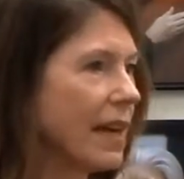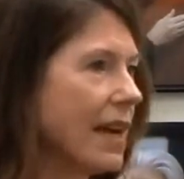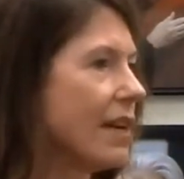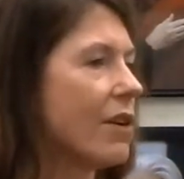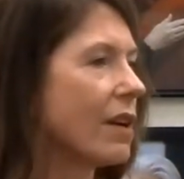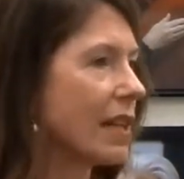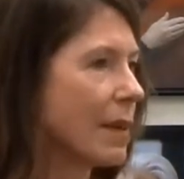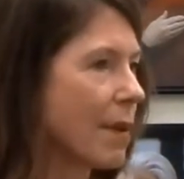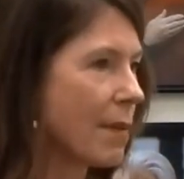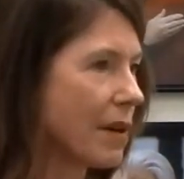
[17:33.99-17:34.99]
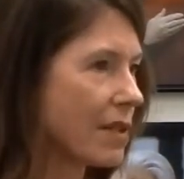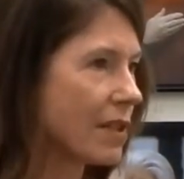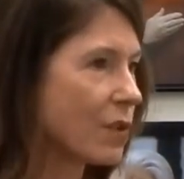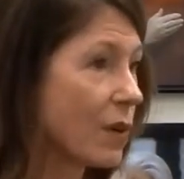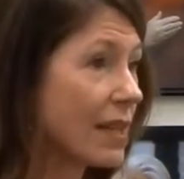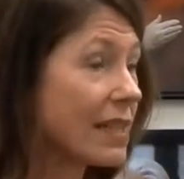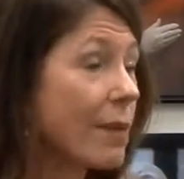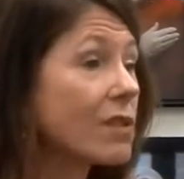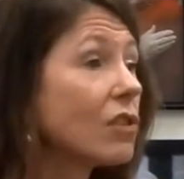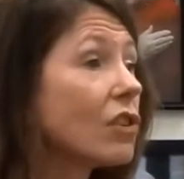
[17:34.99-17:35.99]
I didn't know anything about Paris in the 20s. I
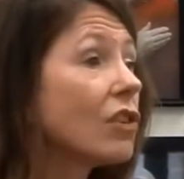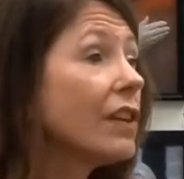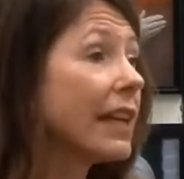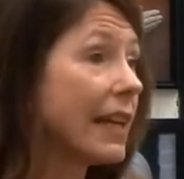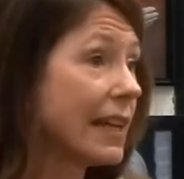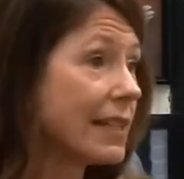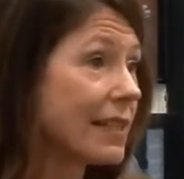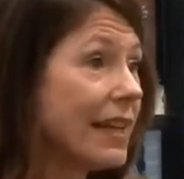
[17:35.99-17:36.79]
was learning it